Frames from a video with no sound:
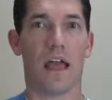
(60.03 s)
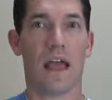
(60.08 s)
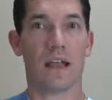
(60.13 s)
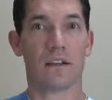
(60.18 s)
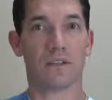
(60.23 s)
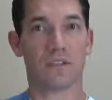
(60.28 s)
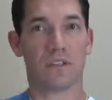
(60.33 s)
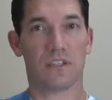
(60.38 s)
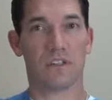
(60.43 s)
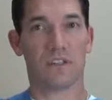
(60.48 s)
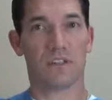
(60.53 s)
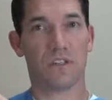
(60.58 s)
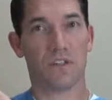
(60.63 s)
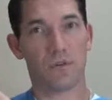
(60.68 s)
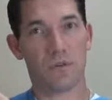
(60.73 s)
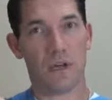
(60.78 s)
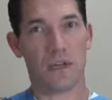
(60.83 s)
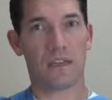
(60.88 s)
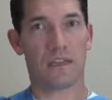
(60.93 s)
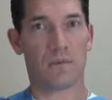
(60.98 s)
actually
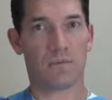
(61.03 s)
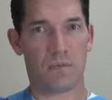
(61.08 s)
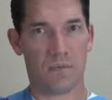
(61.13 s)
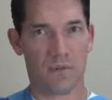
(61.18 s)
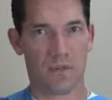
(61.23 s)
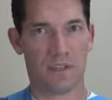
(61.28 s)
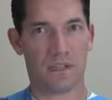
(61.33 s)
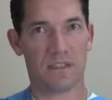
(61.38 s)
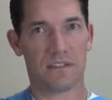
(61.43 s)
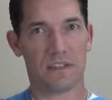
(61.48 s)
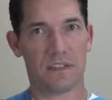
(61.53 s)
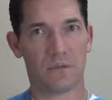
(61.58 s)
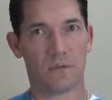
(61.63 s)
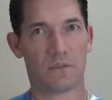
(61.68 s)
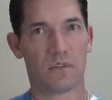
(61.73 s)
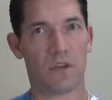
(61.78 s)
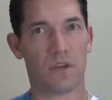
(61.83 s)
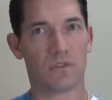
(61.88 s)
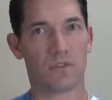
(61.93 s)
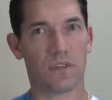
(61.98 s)
do end up releasing
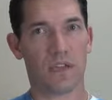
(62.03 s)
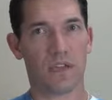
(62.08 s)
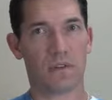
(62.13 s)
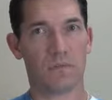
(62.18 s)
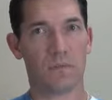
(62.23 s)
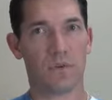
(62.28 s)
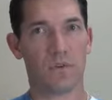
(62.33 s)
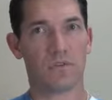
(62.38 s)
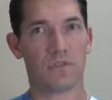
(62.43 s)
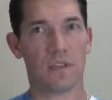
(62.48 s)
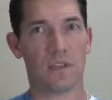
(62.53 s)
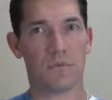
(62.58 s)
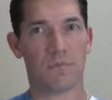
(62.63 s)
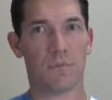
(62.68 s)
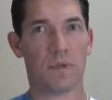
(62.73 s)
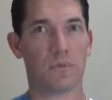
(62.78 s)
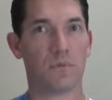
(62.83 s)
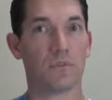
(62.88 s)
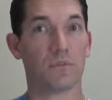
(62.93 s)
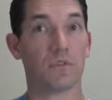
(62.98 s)
with those kind of moves
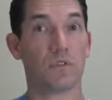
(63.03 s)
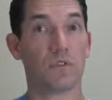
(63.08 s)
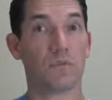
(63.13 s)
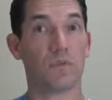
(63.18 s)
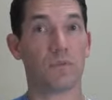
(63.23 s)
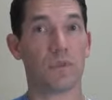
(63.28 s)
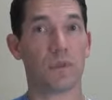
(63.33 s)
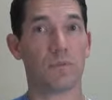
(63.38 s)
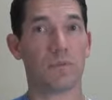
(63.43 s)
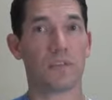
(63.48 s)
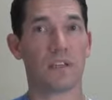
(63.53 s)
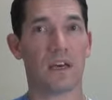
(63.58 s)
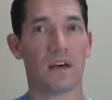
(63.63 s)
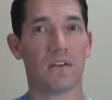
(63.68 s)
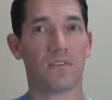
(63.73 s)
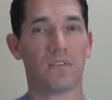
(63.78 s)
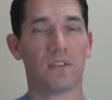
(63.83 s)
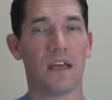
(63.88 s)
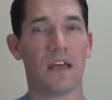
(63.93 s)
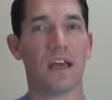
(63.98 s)
that people do for themselves,